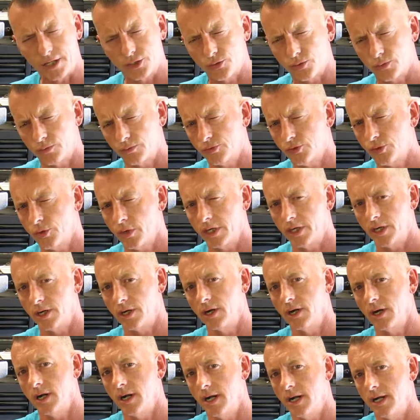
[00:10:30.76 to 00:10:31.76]
of
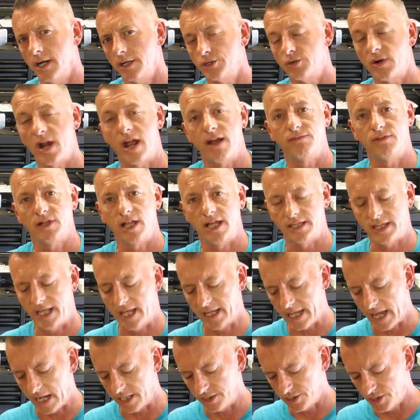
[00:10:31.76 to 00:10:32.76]
trigger travel on that
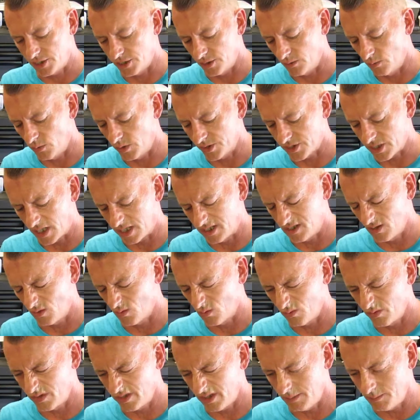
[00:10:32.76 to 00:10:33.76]
guy too, which I
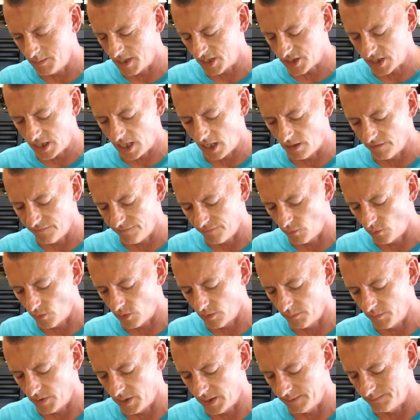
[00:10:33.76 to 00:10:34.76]
don't really much care for,
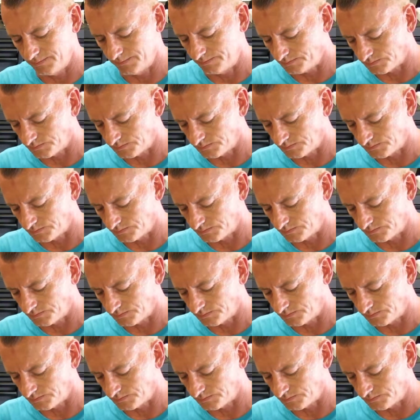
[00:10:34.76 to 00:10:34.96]
but